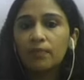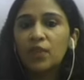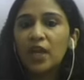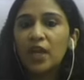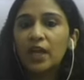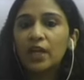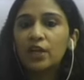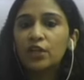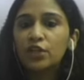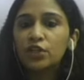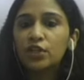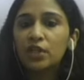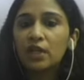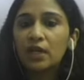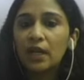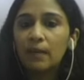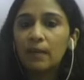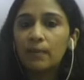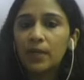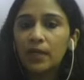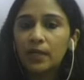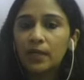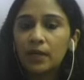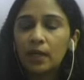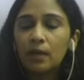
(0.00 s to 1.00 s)
The additional
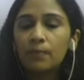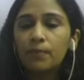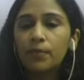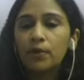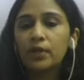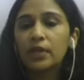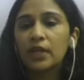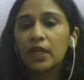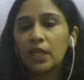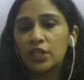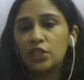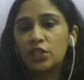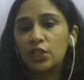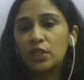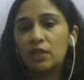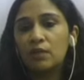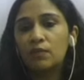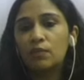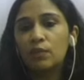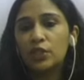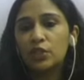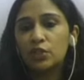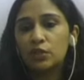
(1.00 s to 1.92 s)
EBITDA per kg,